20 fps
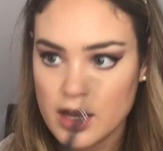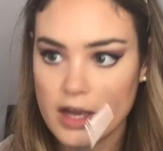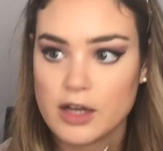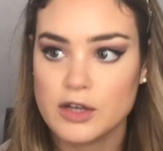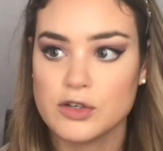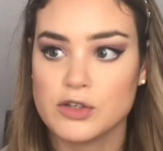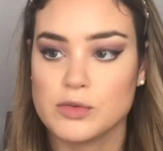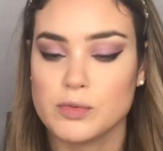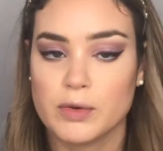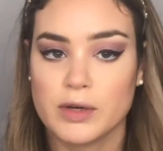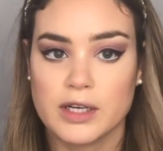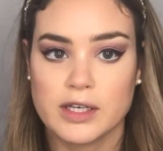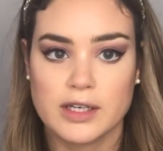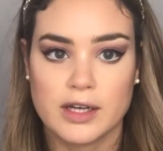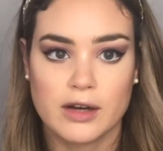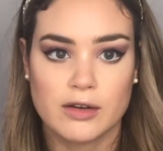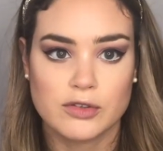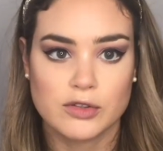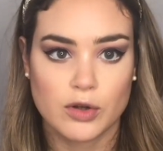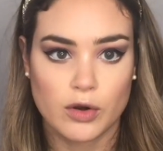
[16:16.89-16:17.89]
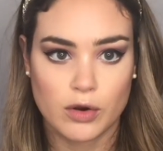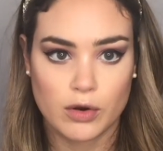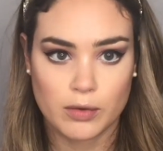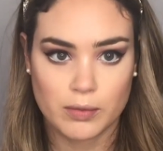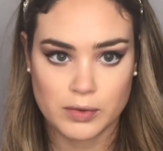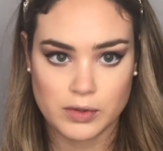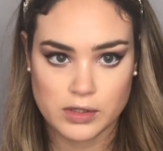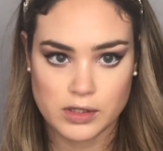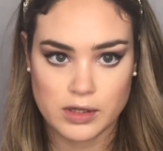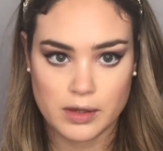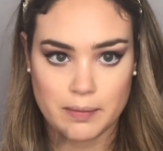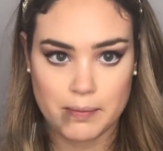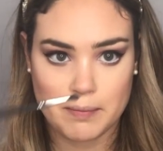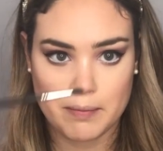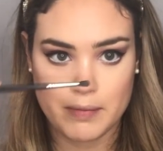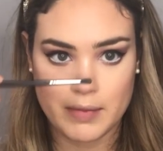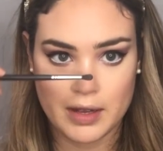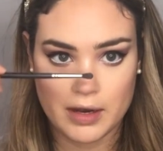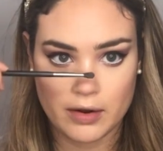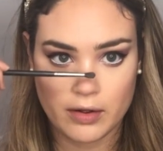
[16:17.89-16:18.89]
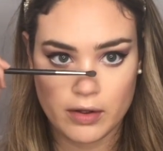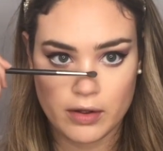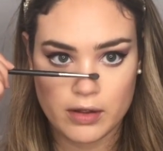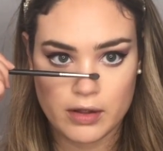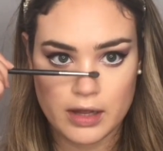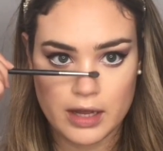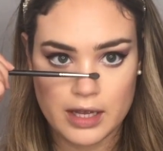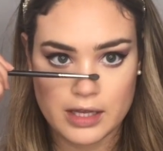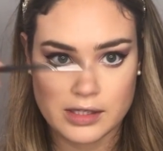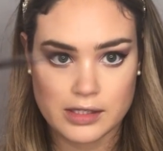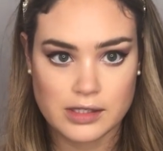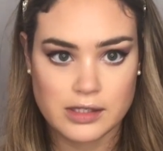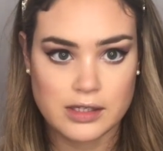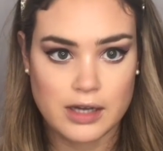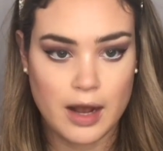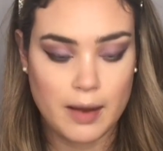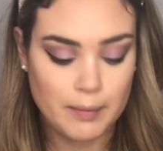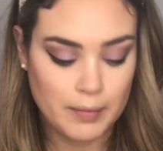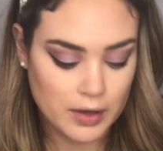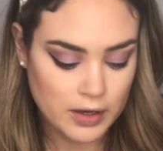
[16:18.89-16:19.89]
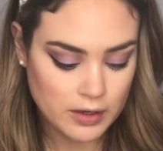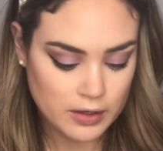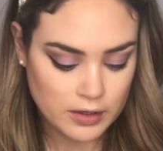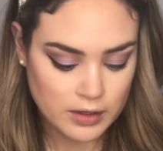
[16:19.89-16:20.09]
and just bring it down to almost the middle and stop.